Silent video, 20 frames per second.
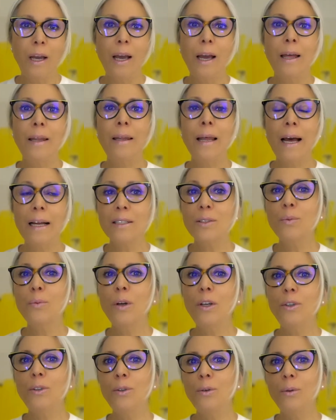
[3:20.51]
And that's
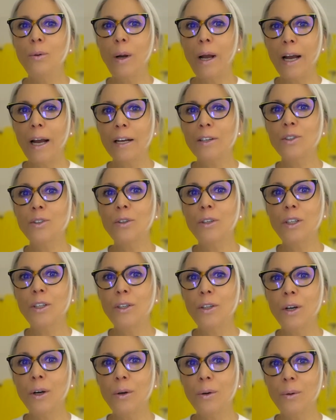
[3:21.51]
when you actually
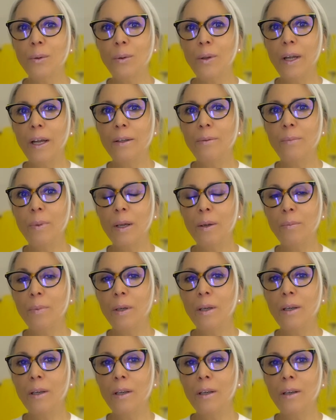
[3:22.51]
know that
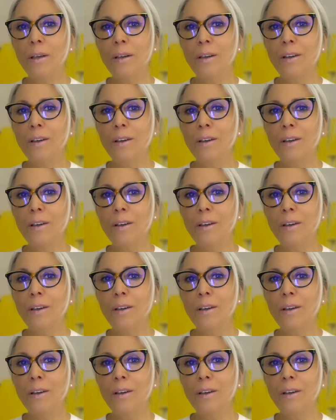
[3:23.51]
maybe